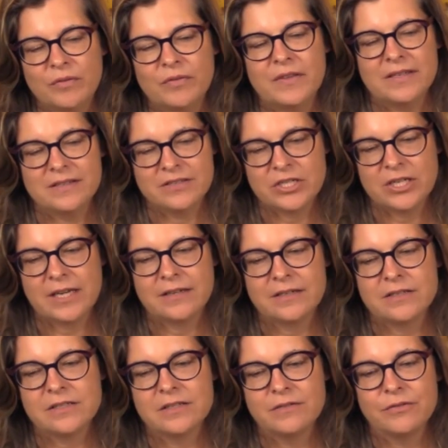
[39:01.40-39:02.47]
things
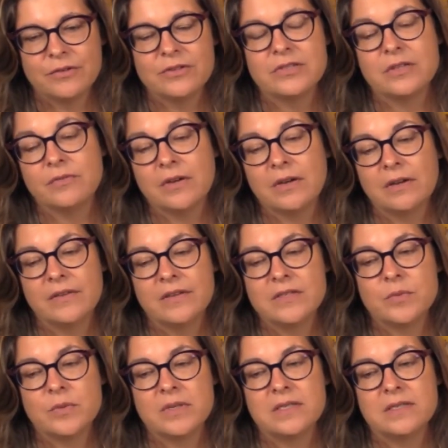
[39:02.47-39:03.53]
changed. First of all,
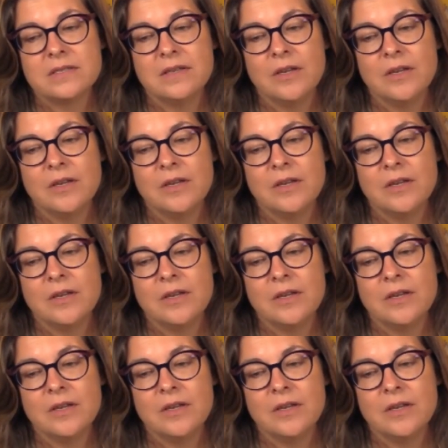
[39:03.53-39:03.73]
this was,